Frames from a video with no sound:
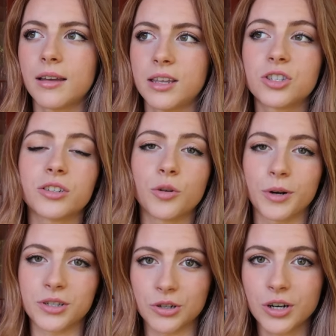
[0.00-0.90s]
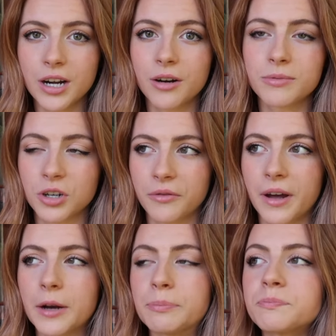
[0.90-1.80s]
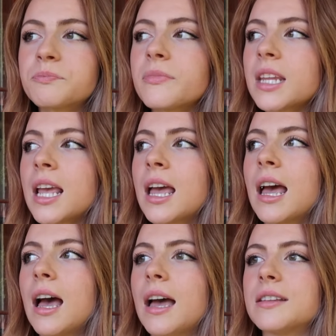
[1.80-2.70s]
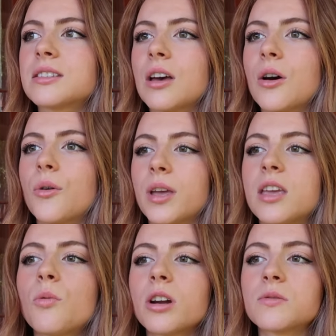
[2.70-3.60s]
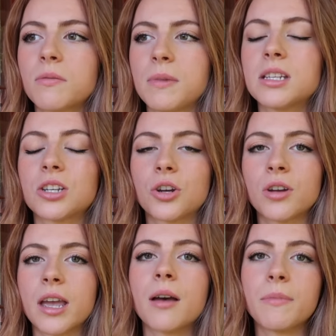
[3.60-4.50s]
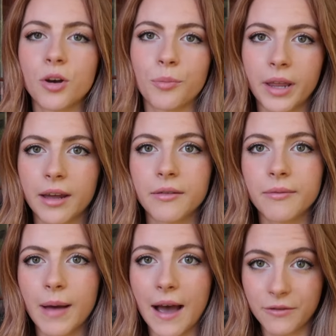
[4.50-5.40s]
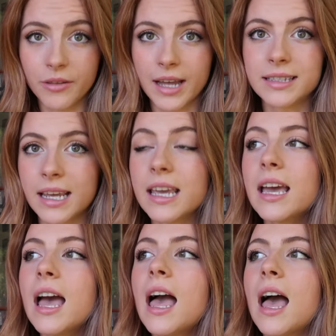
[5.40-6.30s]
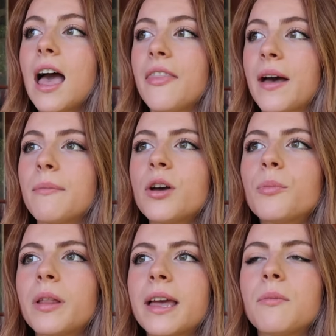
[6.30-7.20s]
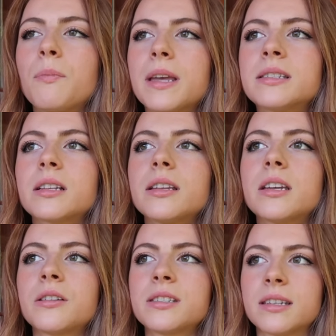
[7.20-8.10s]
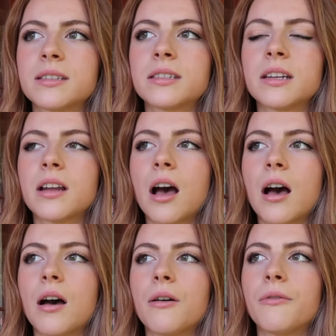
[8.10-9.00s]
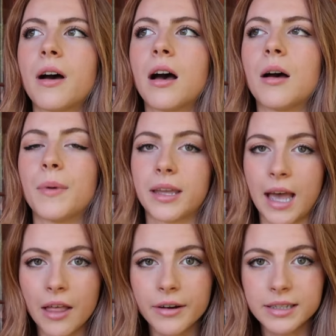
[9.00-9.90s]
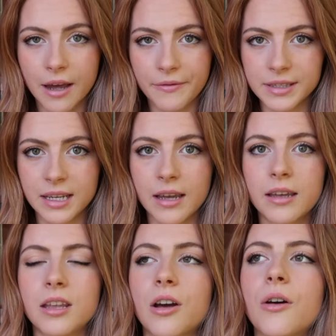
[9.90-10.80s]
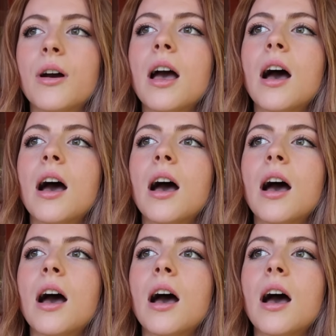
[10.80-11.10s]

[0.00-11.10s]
He's also a personal trainer, certified. And so he worked with me to create a meal plan after that date. And that meal plan basically consisted of a calorie deficit, you know,